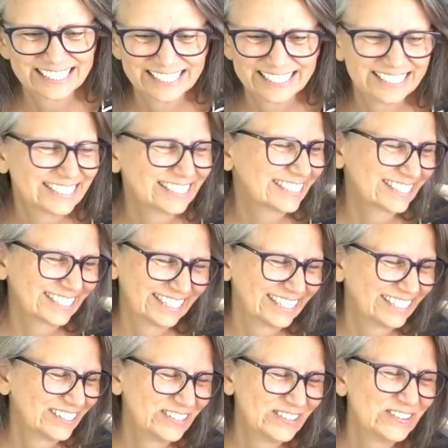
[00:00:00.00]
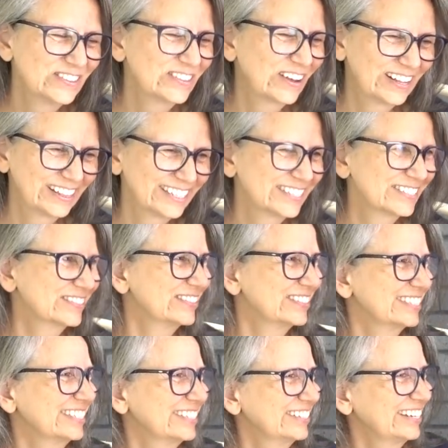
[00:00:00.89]
this? And who thought this
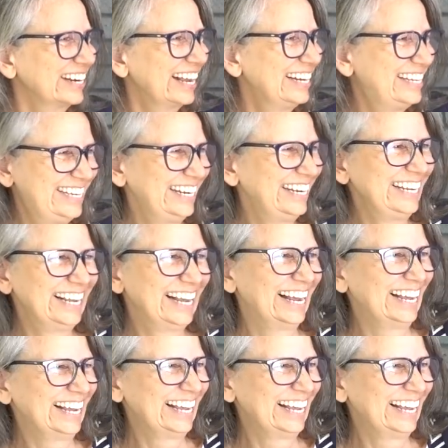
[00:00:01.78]
was a good idea?